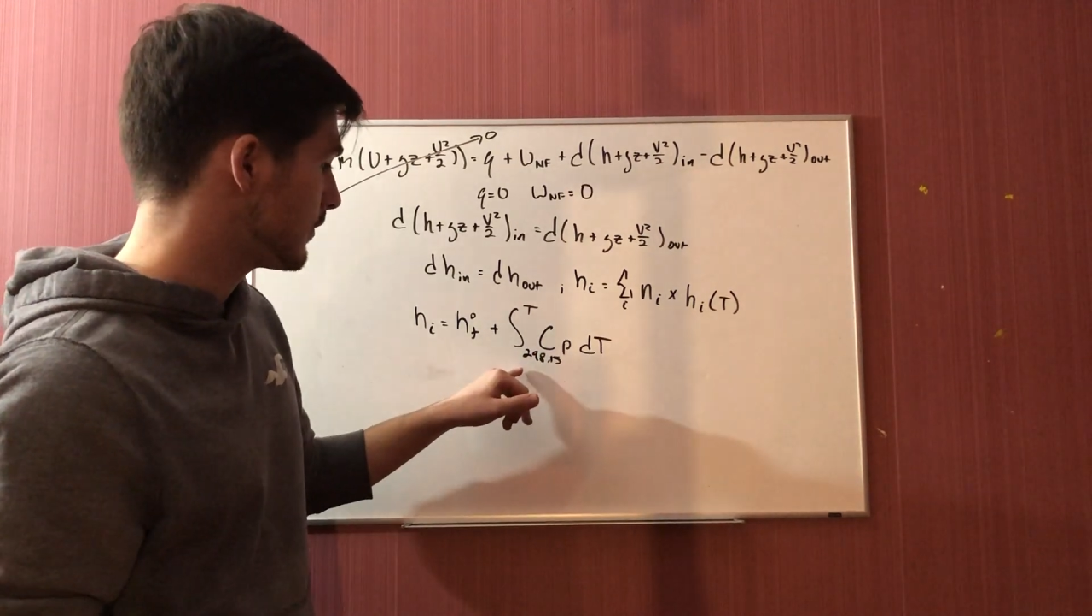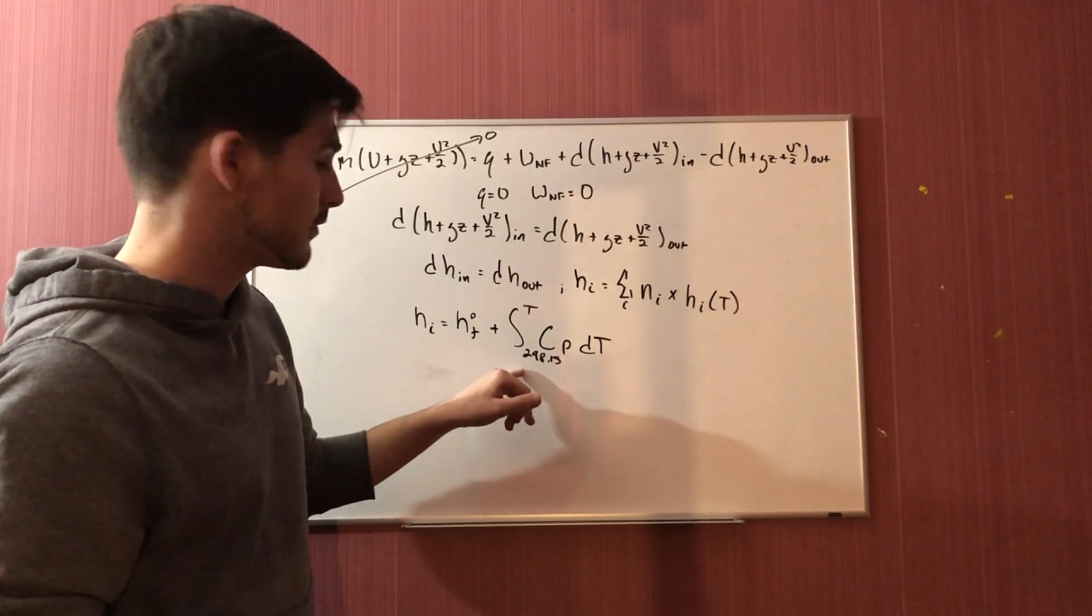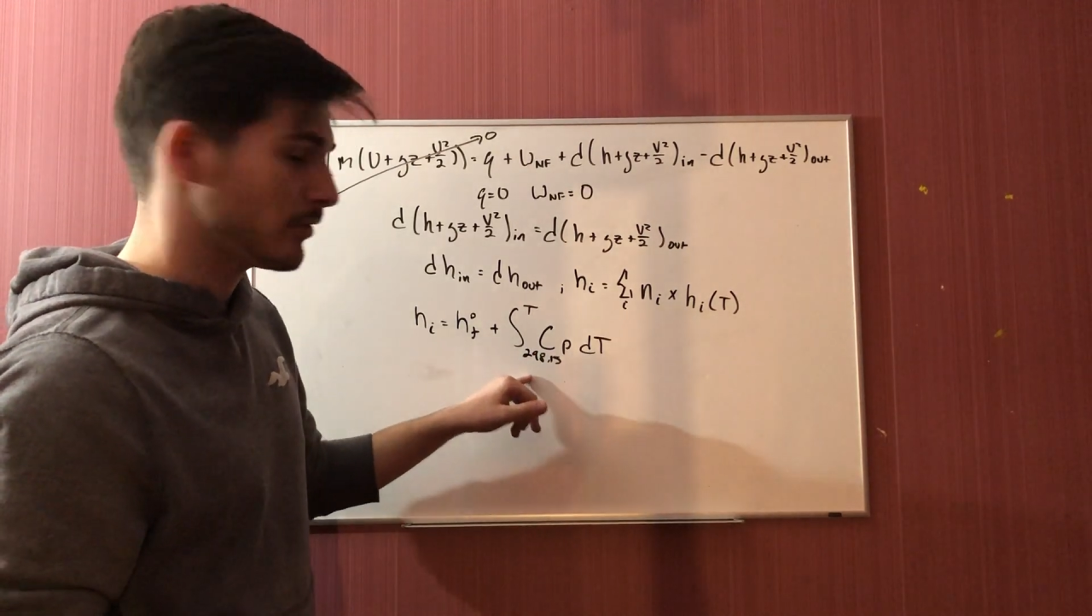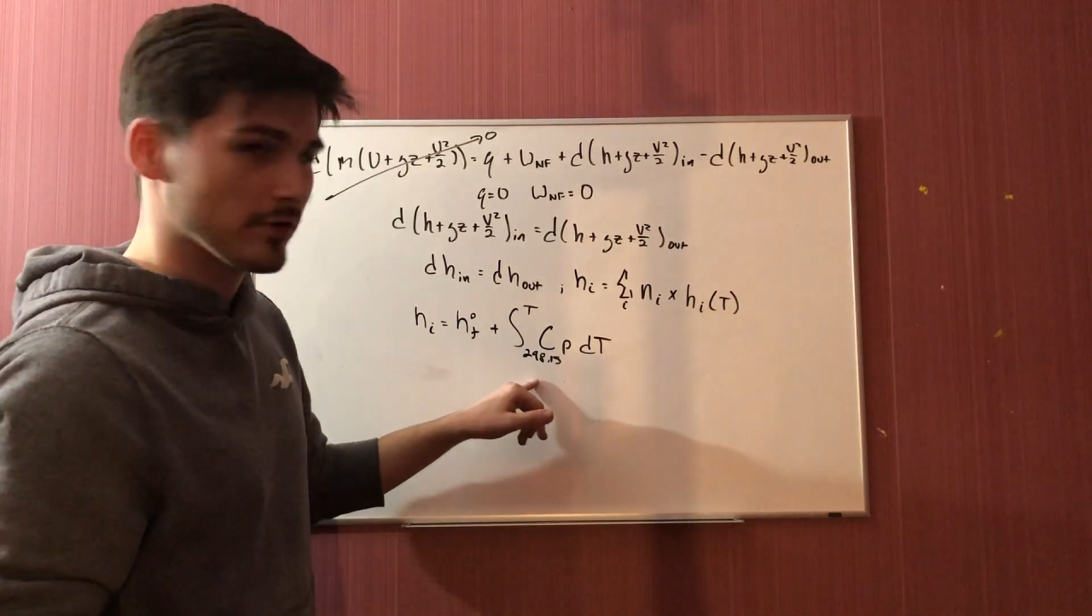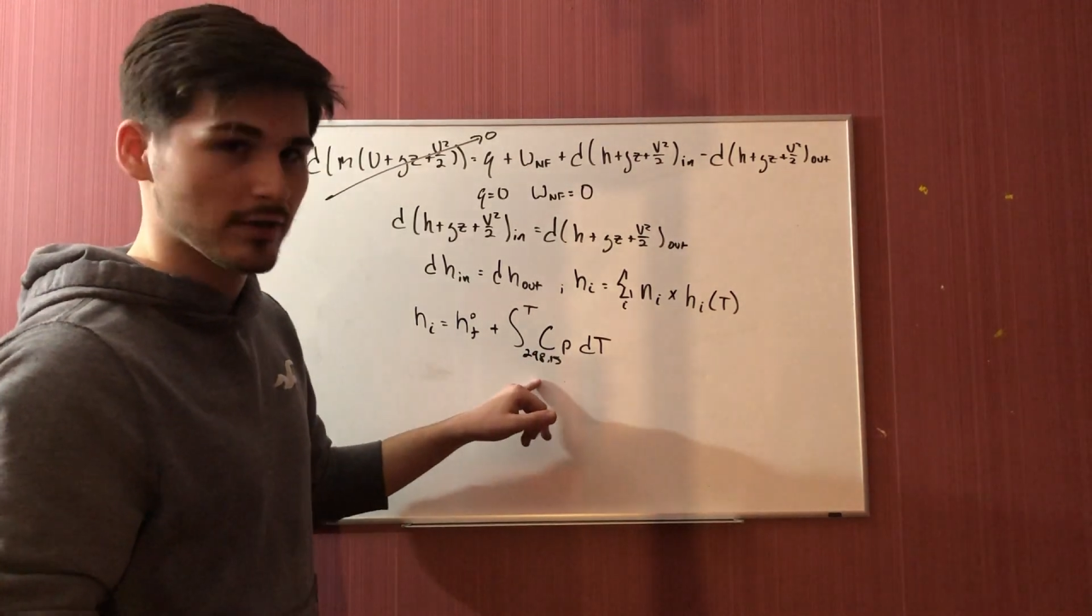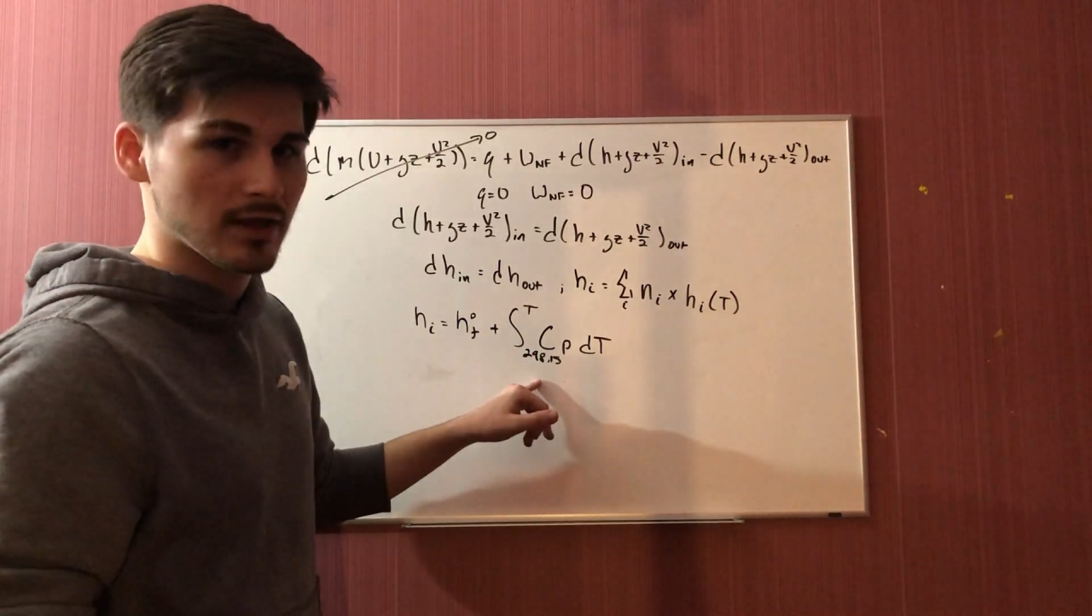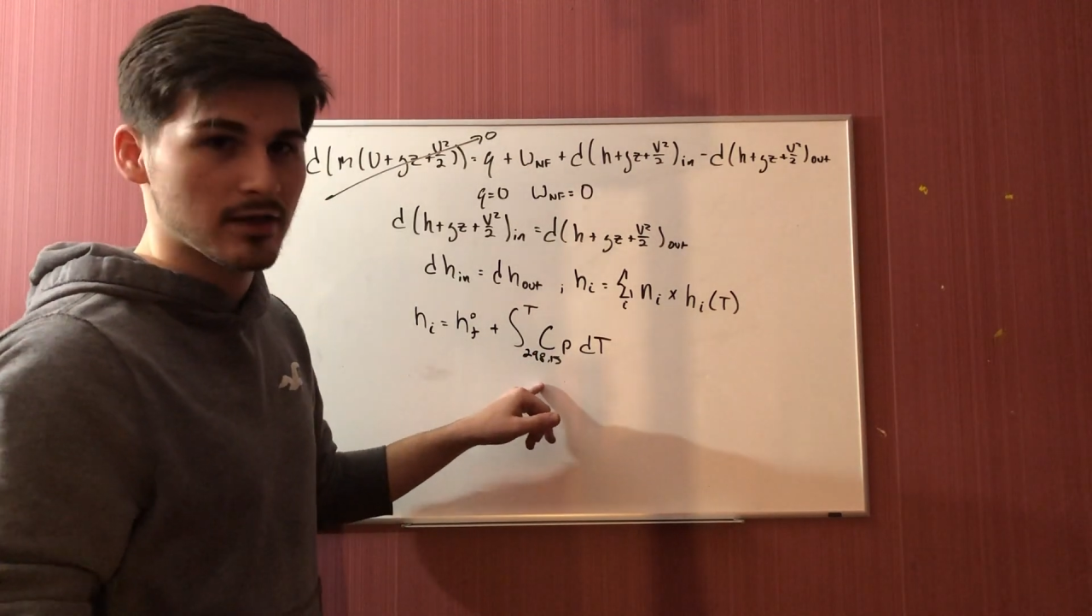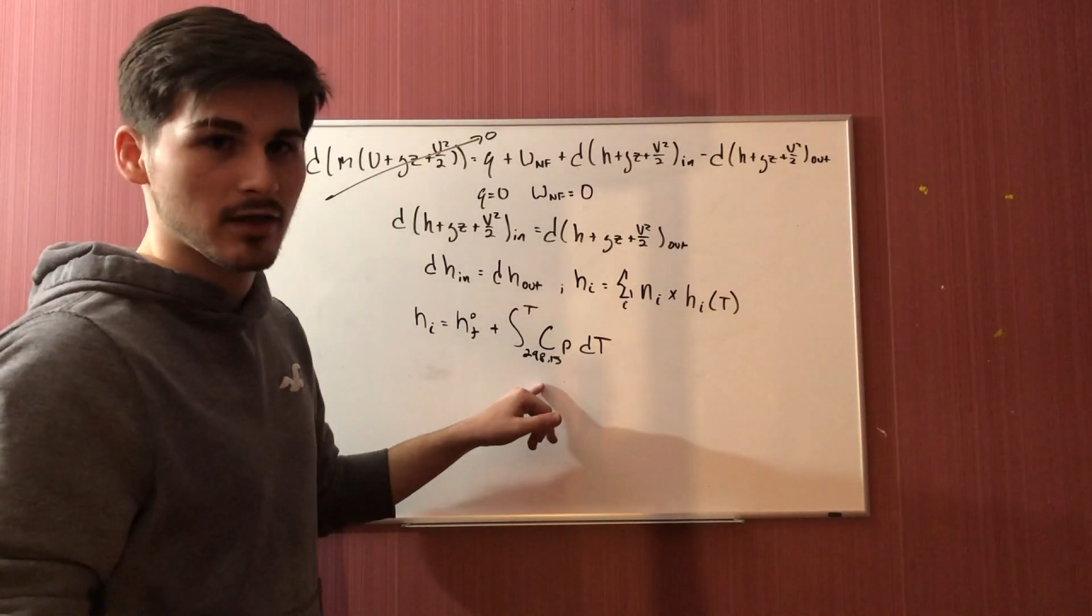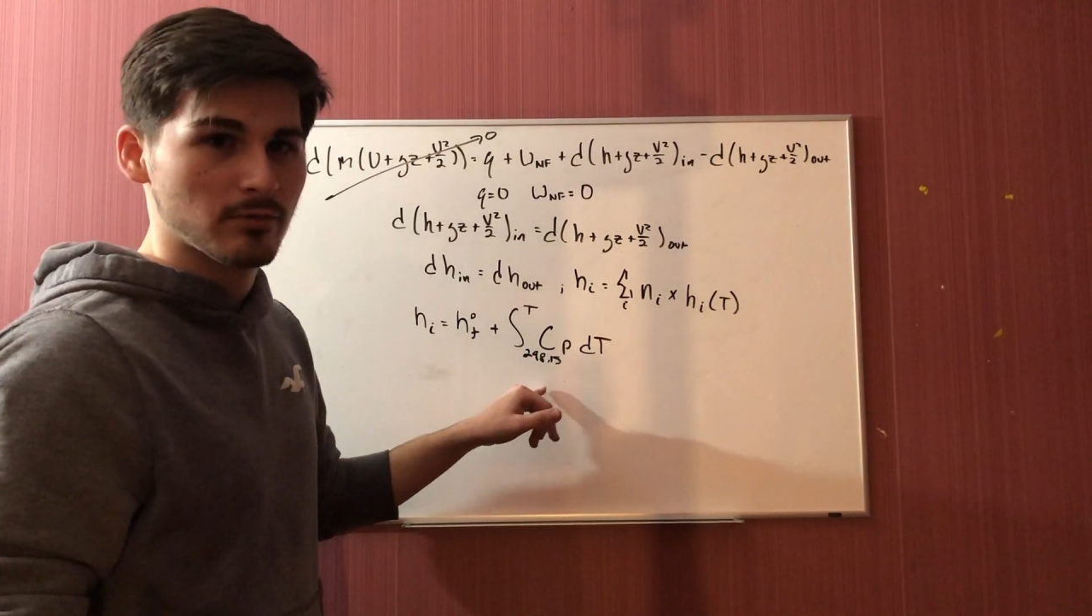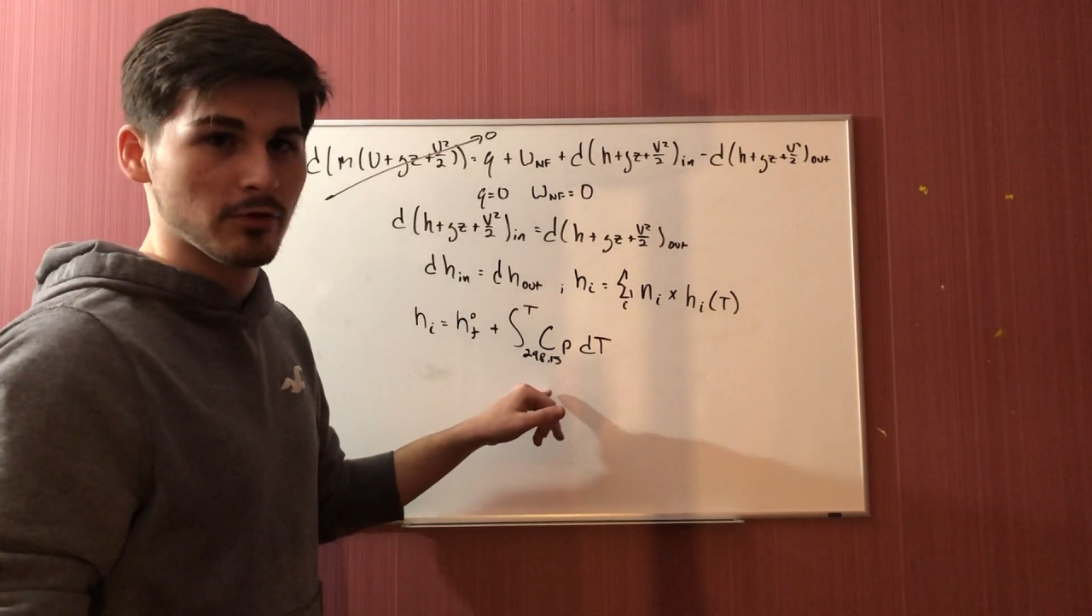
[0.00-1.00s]

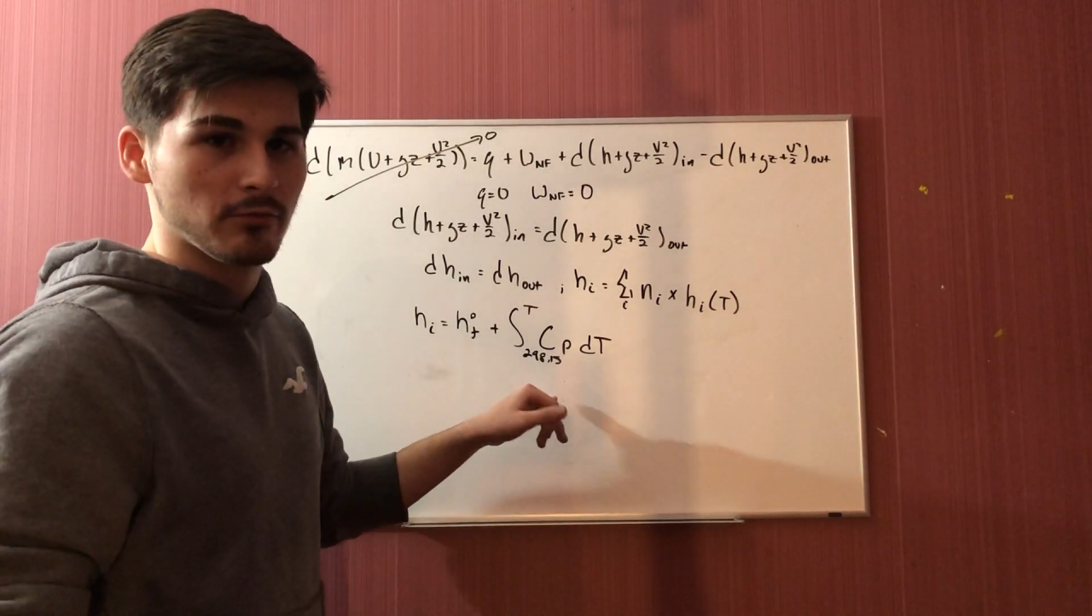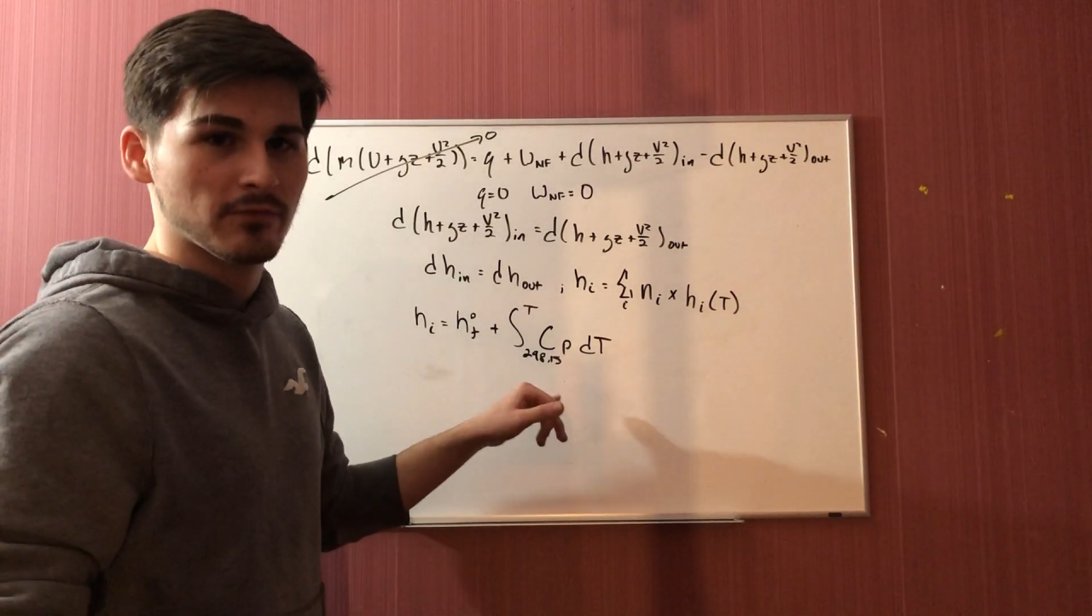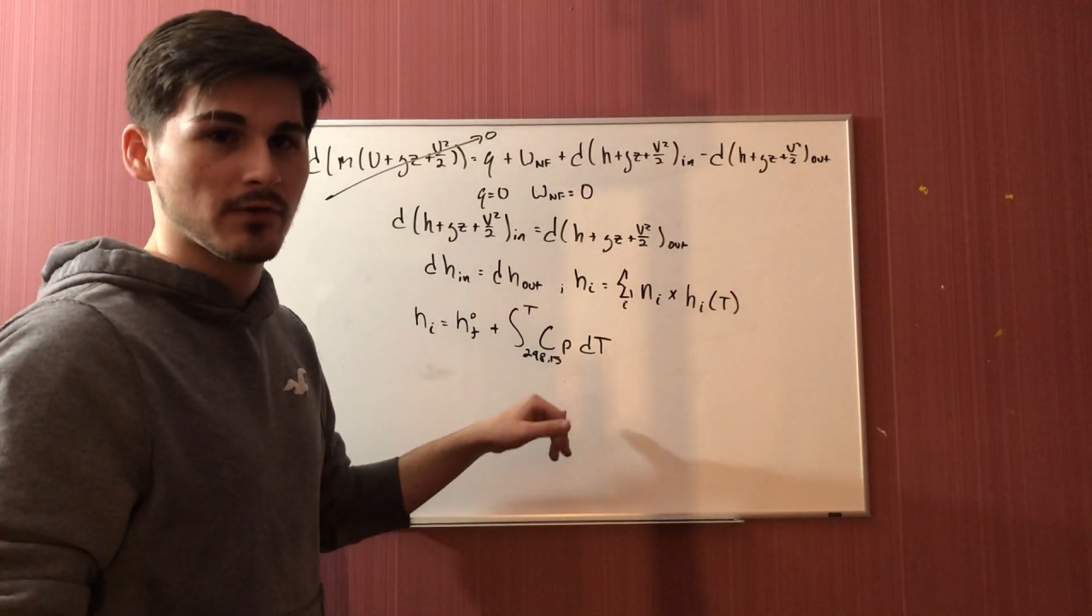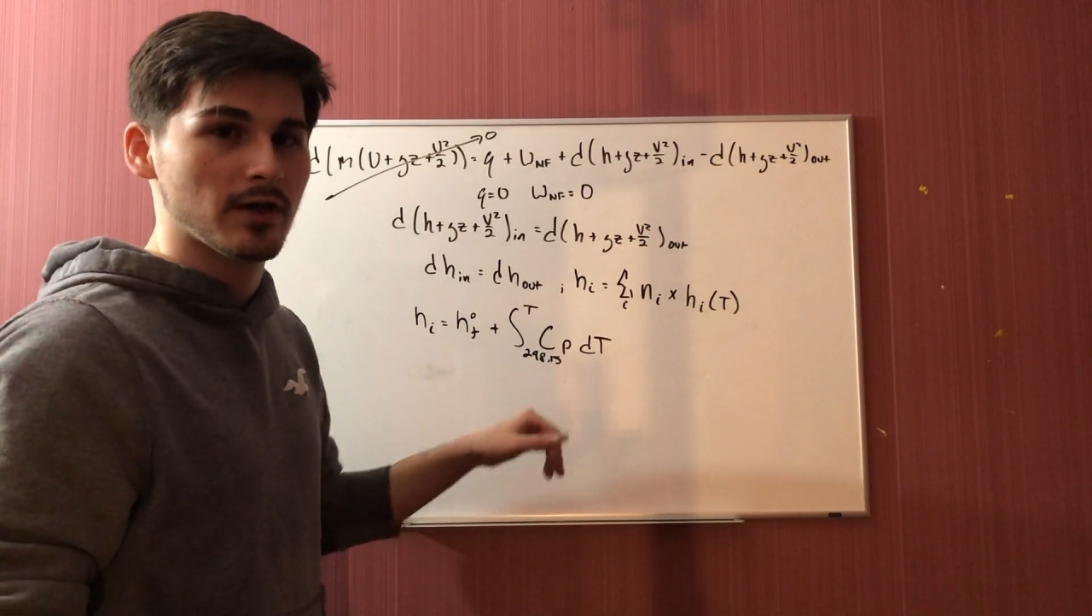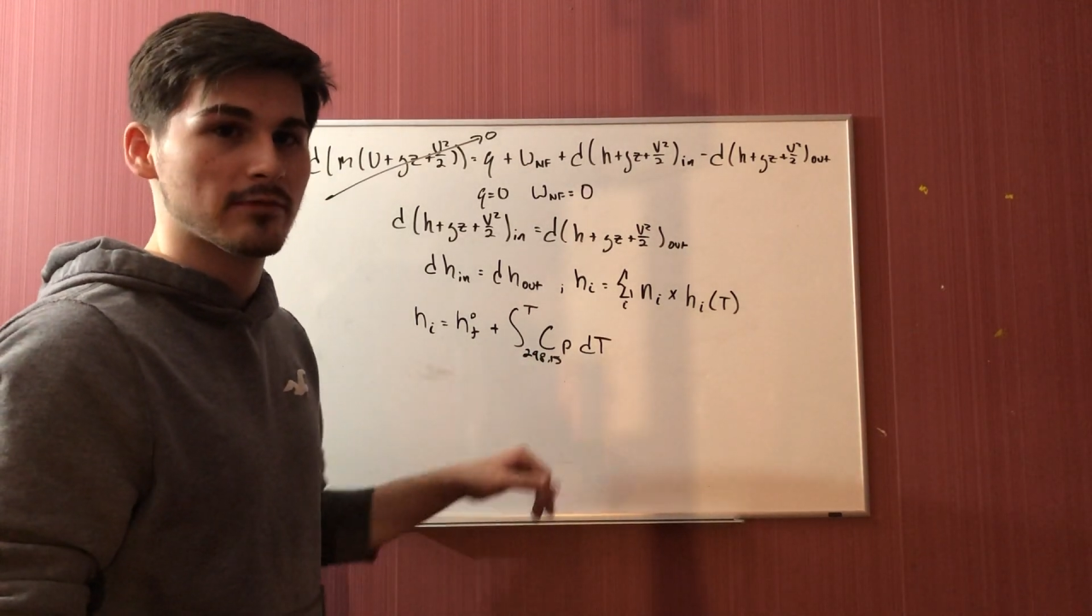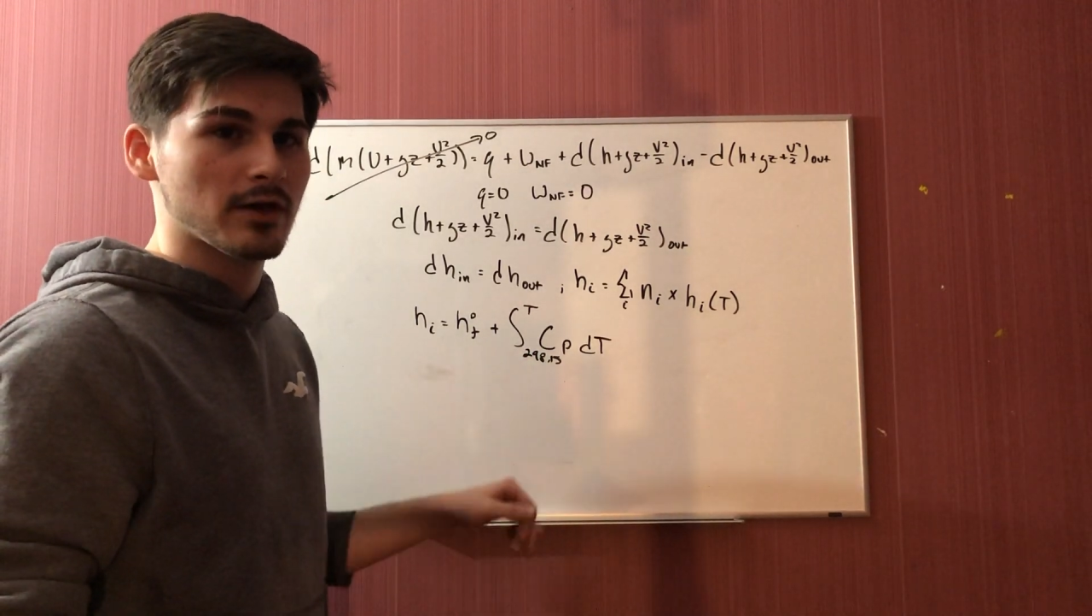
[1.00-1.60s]
298.15